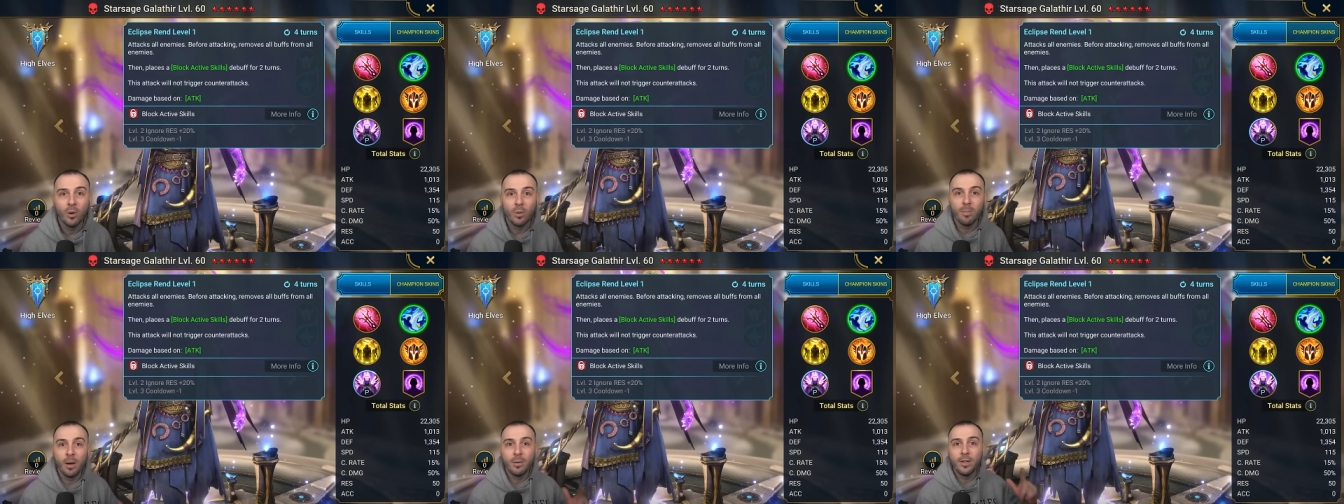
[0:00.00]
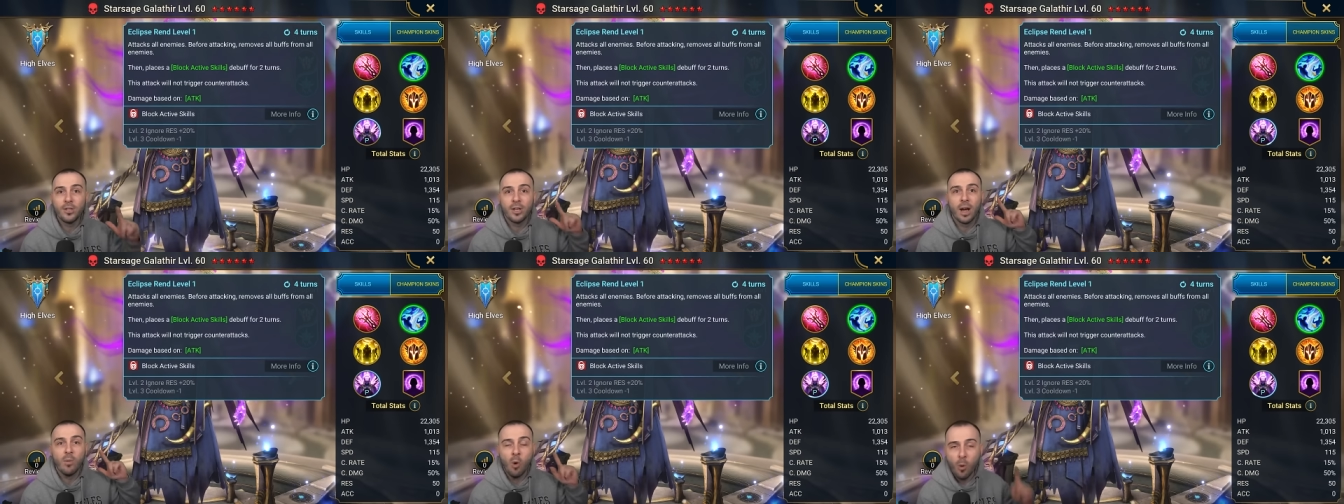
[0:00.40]

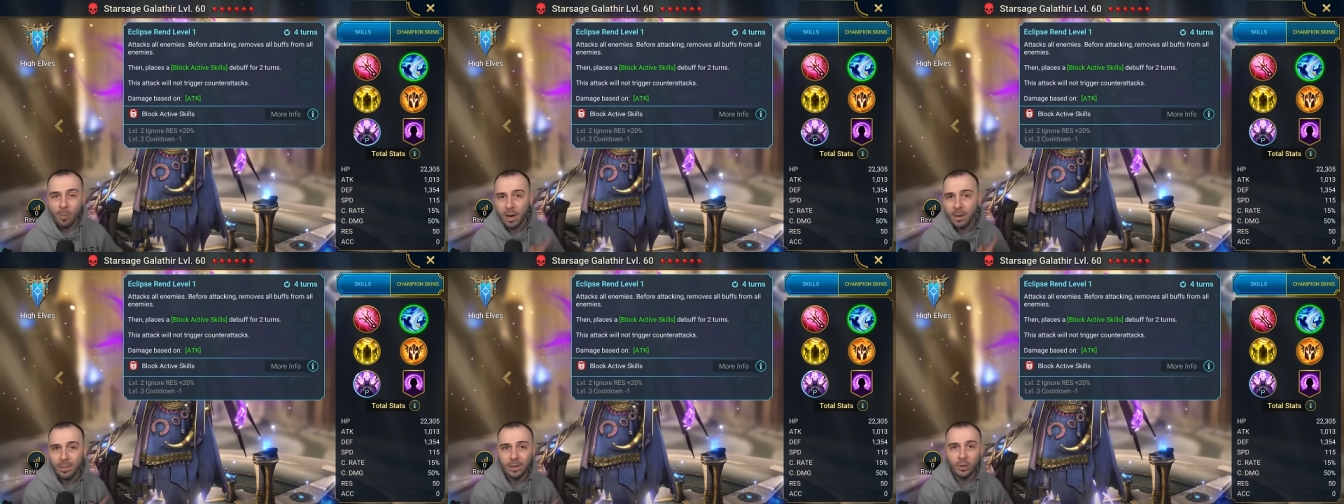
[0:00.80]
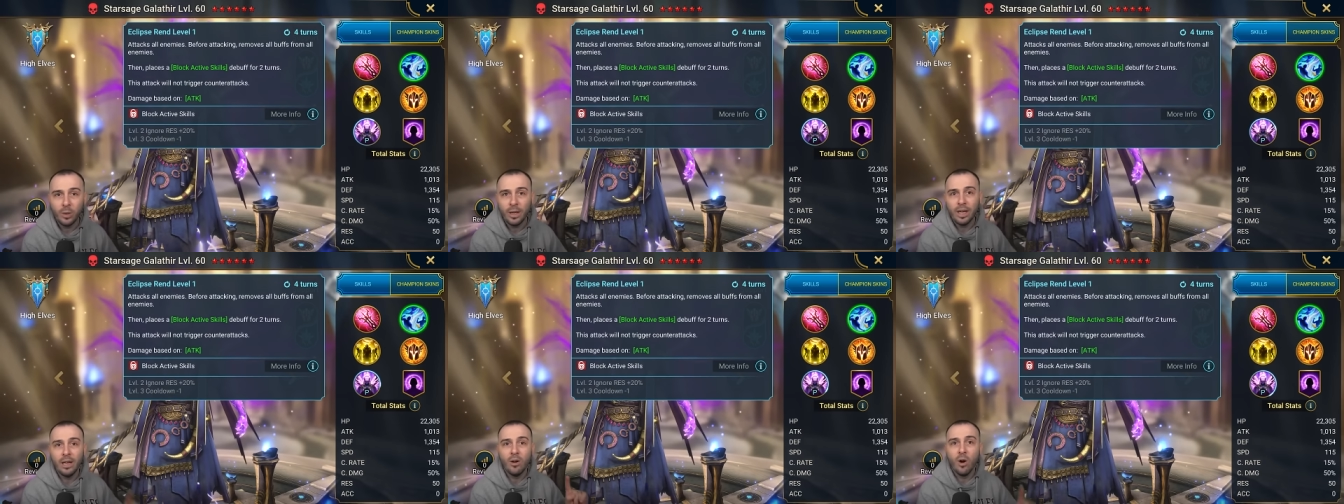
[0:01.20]
Marichka won't be able to
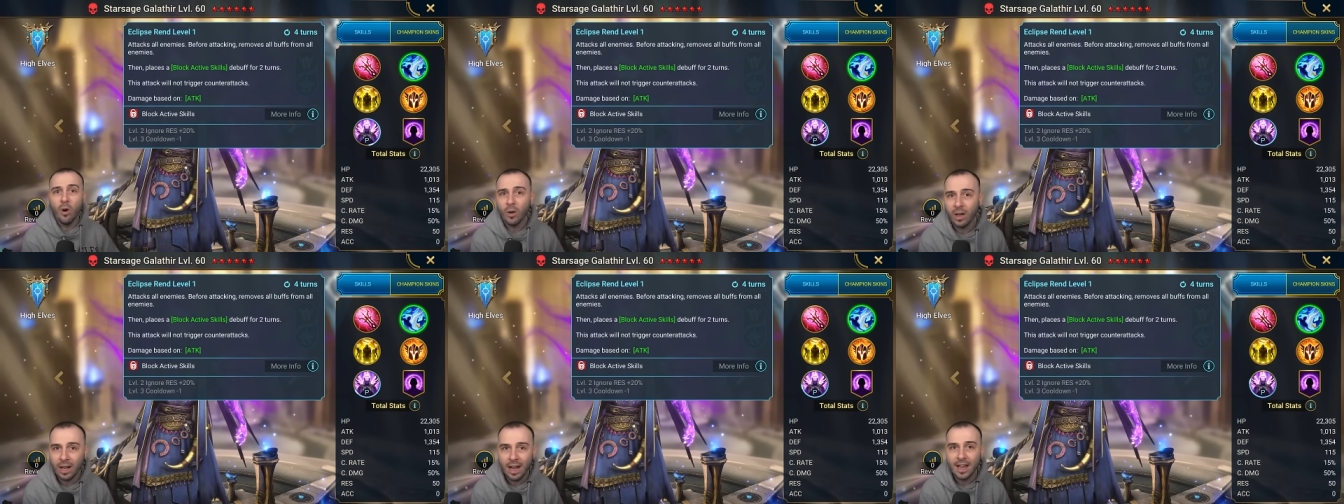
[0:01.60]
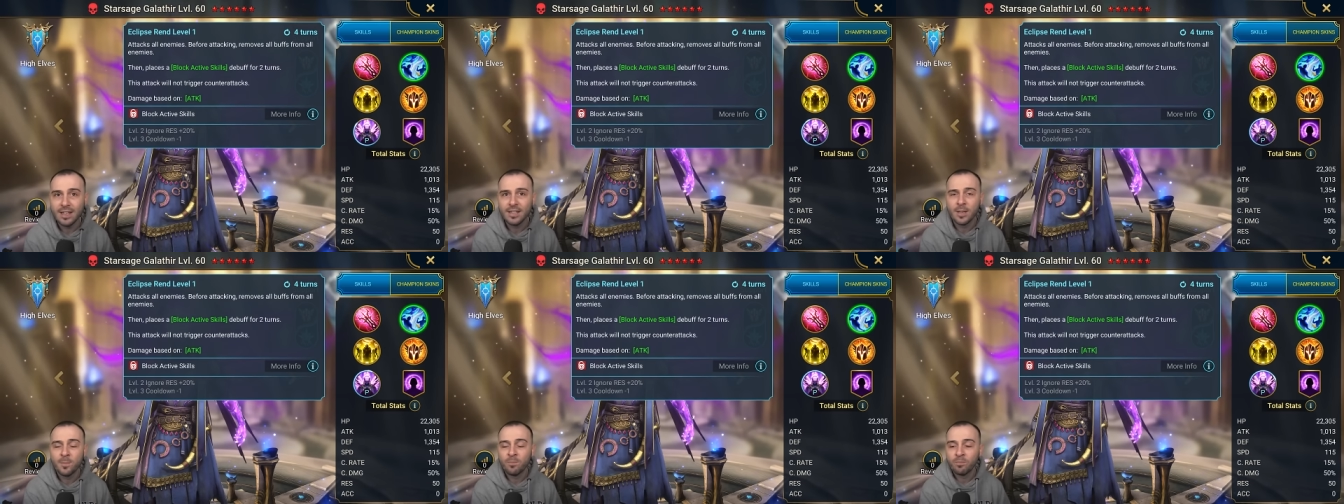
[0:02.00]
heal or
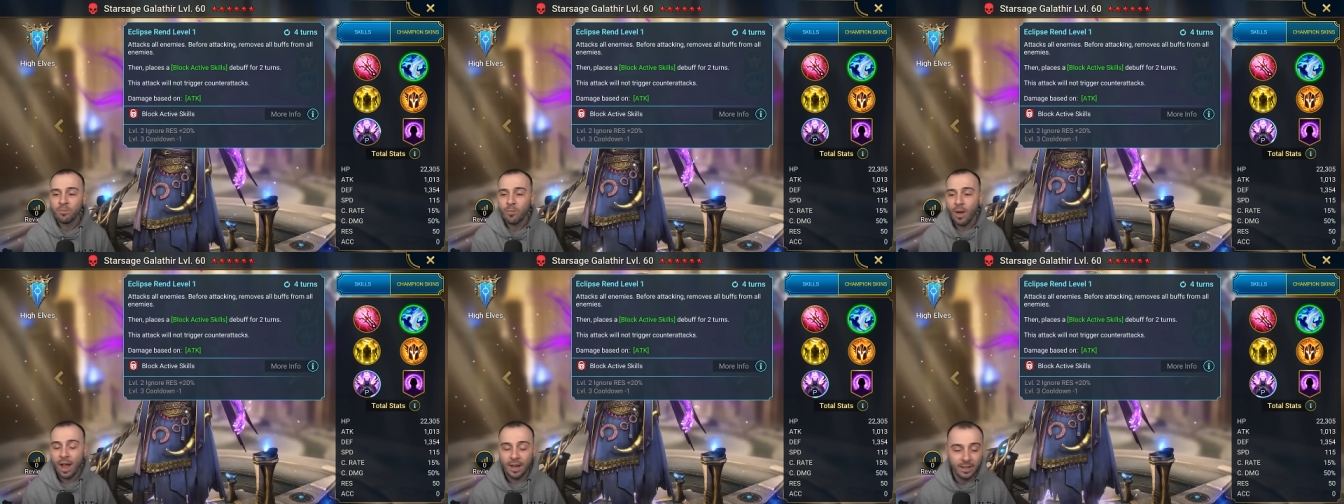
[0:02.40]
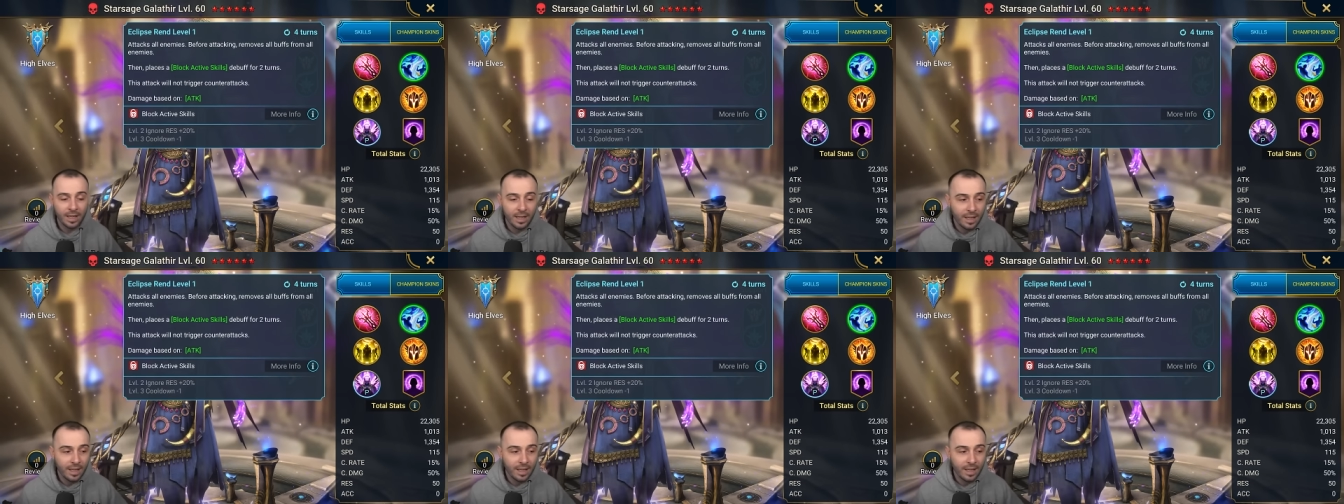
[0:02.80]
cleanse, and